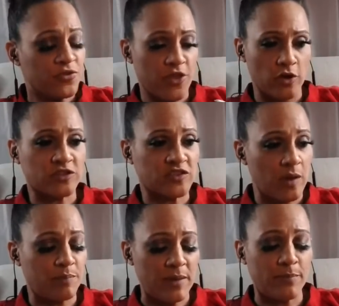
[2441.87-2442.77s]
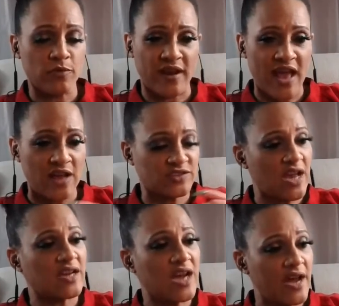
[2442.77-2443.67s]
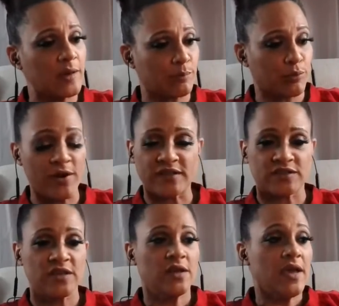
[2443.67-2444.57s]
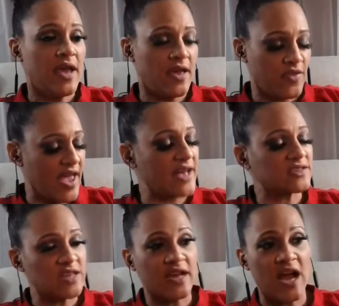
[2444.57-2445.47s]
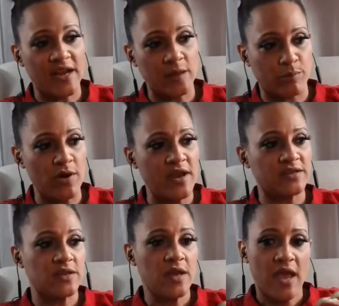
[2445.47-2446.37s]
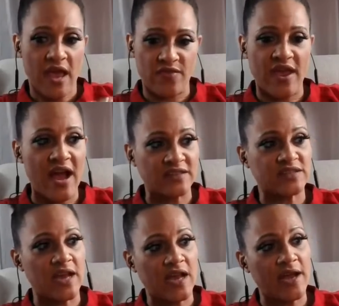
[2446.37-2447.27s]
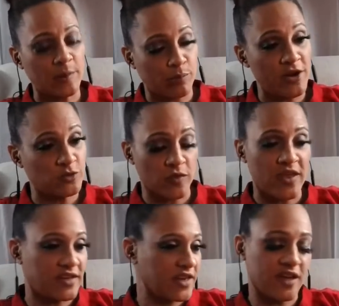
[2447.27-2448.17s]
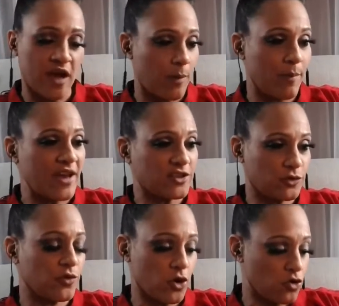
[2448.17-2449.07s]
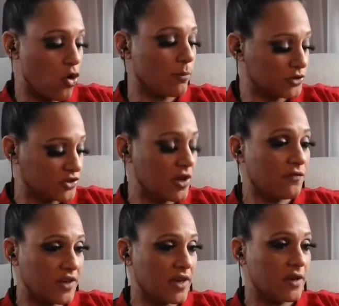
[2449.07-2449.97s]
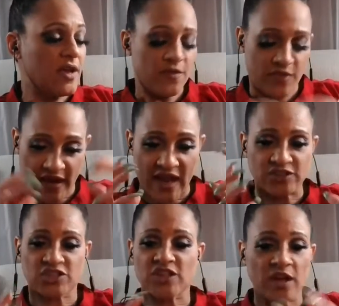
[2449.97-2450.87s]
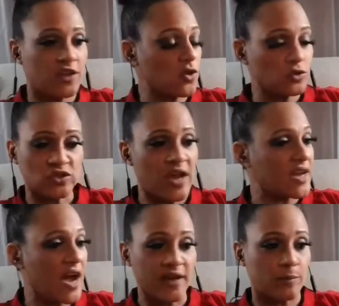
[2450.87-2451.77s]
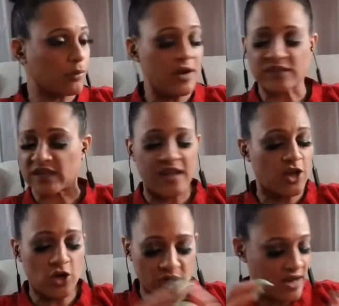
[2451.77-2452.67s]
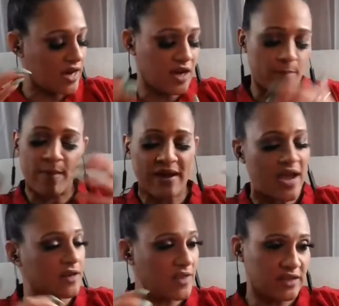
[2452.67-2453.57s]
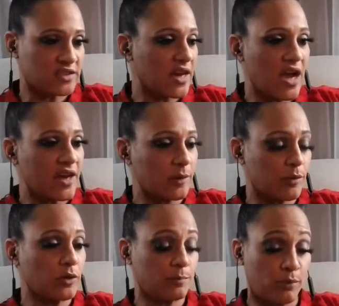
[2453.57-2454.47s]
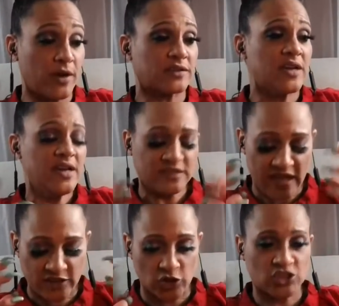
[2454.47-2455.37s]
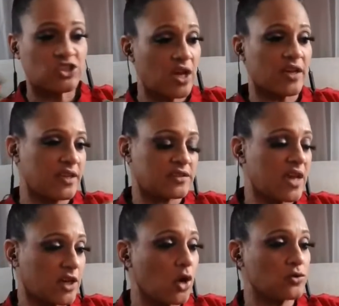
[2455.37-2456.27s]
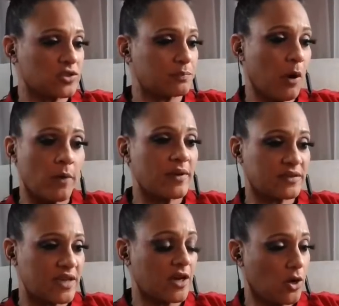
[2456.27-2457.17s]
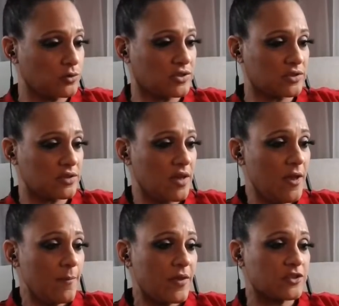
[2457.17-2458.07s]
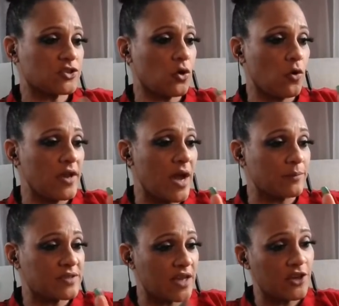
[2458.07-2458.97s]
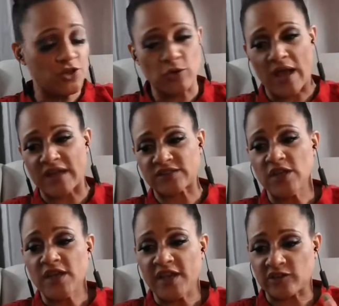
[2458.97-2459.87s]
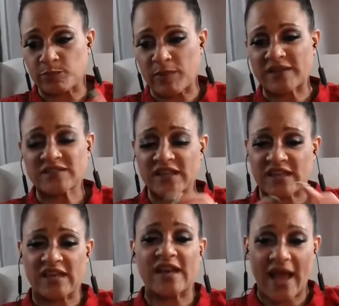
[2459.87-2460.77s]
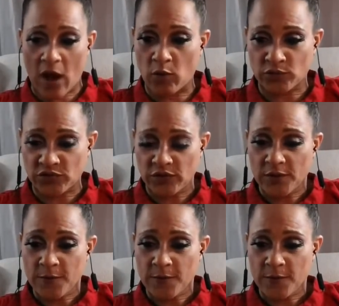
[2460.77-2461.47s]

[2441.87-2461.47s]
there are some people that have psychotic breaks, and they have psychotic breaks, and they have psychotic breaks where they didn't come back to their normal self again. They got stuck in those psychotic breaks, and they could not come back out of that psychotic breaks. It's like they're stuck in psychosis, permanent psychosis. And so I'm telling you guys, it's best to get out